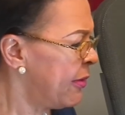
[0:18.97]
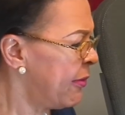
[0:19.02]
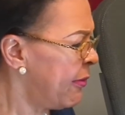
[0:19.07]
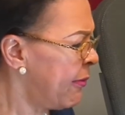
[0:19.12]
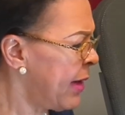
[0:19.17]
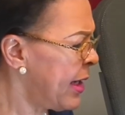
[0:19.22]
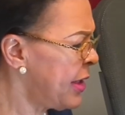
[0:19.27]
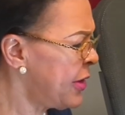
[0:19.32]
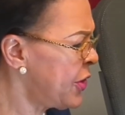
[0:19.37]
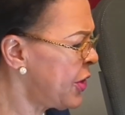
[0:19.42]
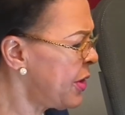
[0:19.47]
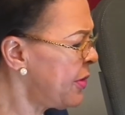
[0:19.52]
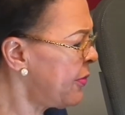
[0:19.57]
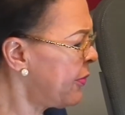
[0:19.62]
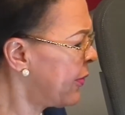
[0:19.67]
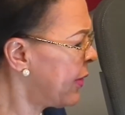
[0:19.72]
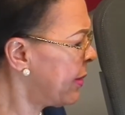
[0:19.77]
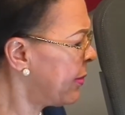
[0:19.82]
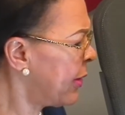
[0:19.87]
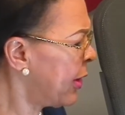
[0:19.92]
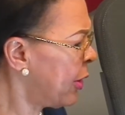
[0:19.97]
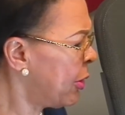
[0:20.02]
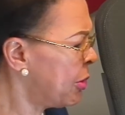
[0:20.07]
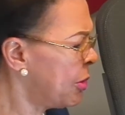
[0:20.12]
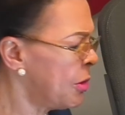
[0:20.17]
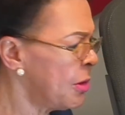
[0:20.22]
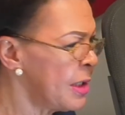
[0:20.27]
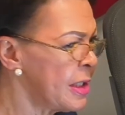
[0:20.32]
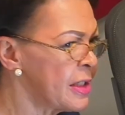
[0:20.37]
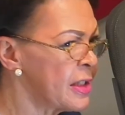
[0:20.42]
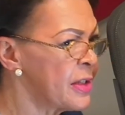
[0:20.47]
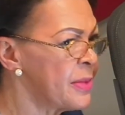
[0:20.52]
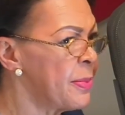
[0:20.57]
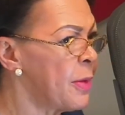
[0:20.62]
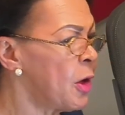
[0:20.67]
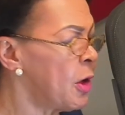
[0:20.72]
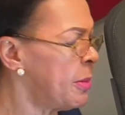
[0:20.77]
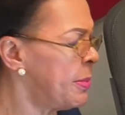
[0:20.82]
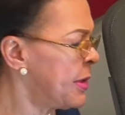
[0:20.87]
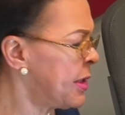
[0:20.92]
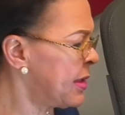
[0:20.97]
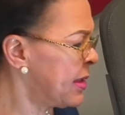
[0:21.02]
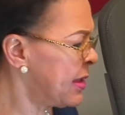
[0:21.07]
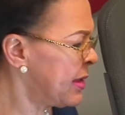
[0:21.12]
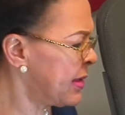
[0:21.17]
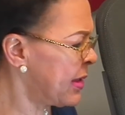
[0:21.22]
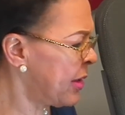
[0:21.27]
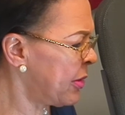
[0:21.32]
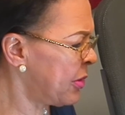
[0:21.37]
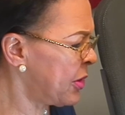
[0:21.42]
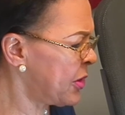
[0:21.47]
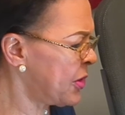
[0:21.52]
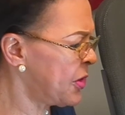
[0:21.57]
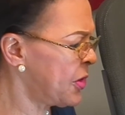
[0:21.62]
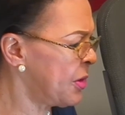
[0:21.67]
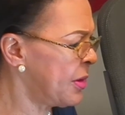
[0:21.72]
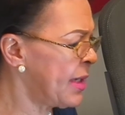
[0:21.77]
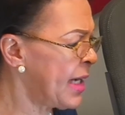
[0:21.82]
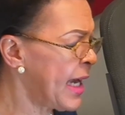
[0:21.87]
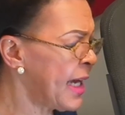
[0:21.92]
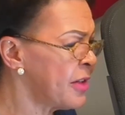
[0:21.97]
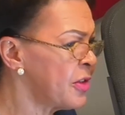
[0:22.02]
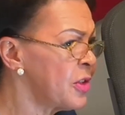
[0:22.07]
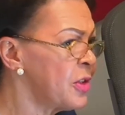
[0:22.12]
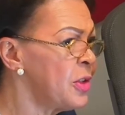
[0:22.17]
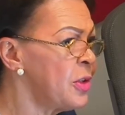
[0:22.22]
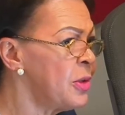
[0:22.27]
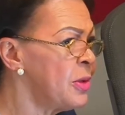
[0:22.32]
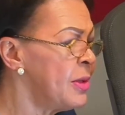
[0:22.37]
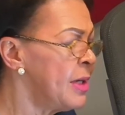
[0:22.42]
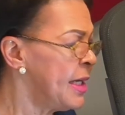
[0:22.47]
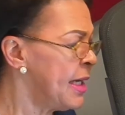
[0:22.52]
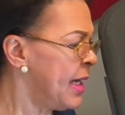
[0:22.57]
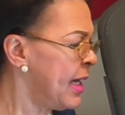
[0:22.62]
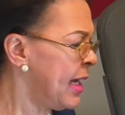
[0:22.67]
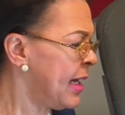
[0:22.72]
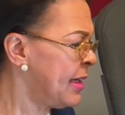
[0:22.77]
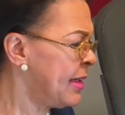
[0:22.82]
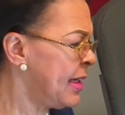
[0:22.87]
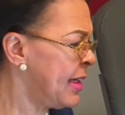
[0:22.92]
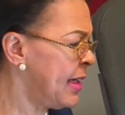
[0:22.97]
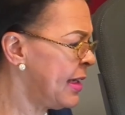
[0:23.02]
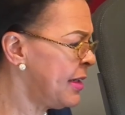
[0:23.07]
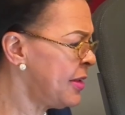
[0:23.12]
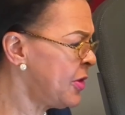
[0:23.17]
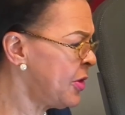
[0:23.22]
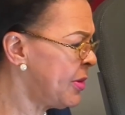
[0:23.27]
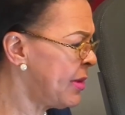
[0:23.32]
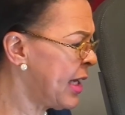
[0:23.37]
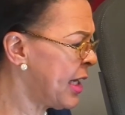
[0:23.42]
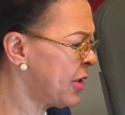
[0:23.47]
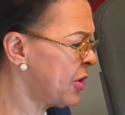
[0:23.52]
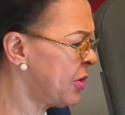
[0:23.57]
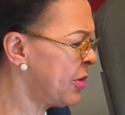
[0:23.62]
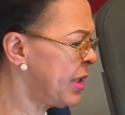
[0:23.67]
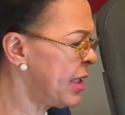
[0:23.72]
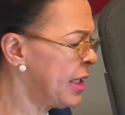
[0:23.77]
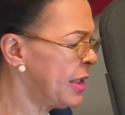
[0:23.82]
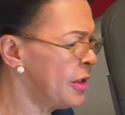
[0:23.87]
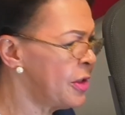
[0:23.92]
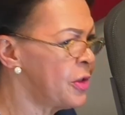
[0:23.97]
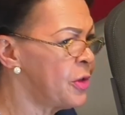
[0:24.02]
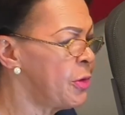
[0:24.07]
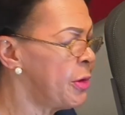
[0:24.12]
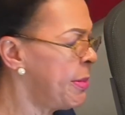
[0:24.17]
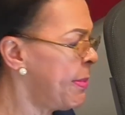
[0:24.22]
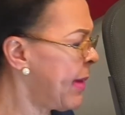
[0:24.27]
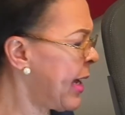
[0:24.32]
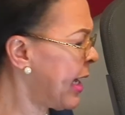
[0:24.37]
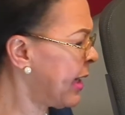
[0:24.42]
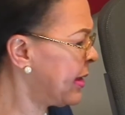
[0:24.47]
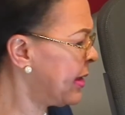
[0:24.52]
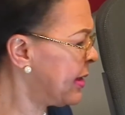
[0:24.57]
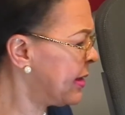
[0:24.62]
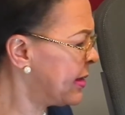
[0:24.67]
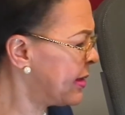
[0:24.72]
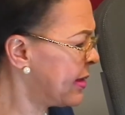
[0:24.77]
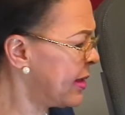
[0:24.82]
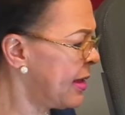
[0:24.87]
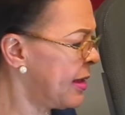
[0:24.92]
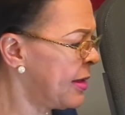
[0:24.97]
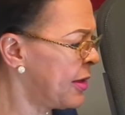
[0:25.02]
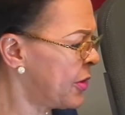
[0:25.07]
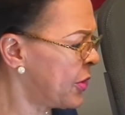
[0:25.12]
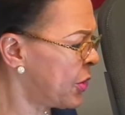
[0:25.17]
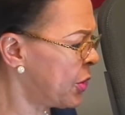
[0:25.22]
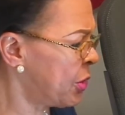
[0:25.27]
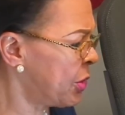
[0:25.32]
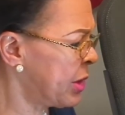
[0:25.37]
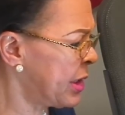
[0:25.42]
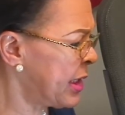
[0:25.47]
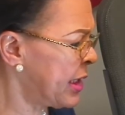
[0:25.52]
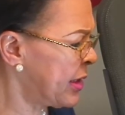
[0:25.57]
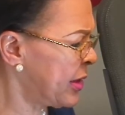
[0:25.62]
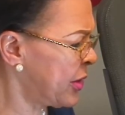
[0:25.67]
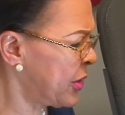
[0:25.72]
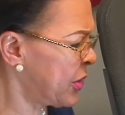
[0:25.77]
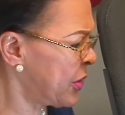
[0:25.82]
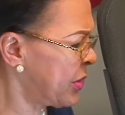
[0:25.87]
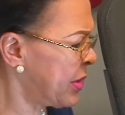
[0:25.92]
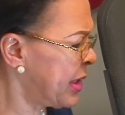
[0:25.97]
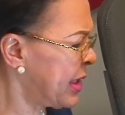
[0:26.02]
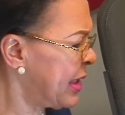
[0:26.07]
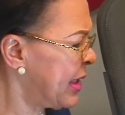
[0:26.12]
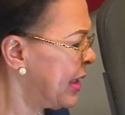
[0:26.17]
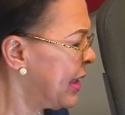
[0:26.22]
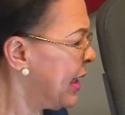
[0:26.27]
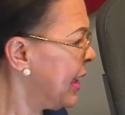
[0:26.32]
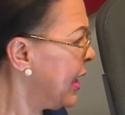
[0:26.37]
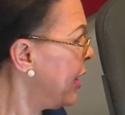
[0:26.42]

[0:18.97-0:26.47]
ranging from local and small business owners to national and international industry magnates in this growing industry.